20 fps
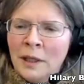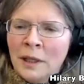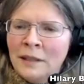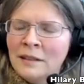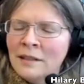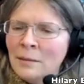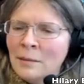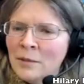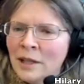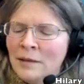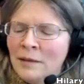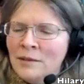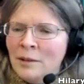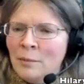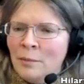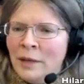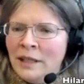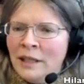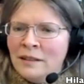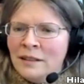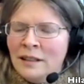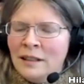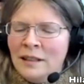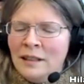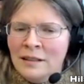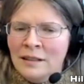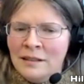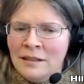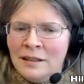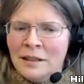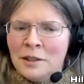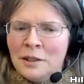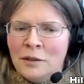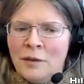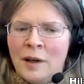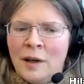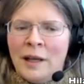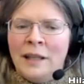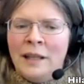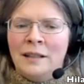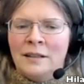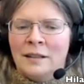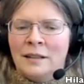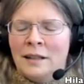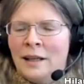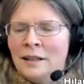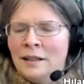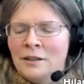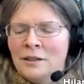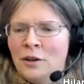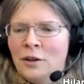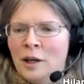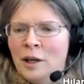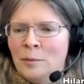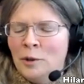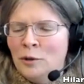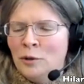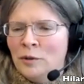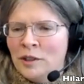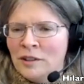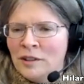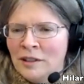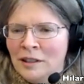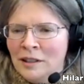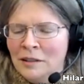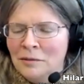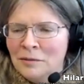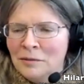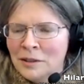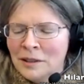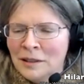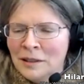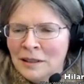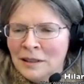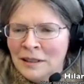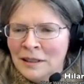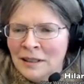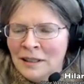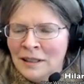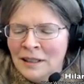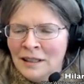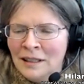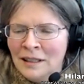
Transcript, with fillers: And sometimes it makes it easier to relate to the hexagram you received. Um,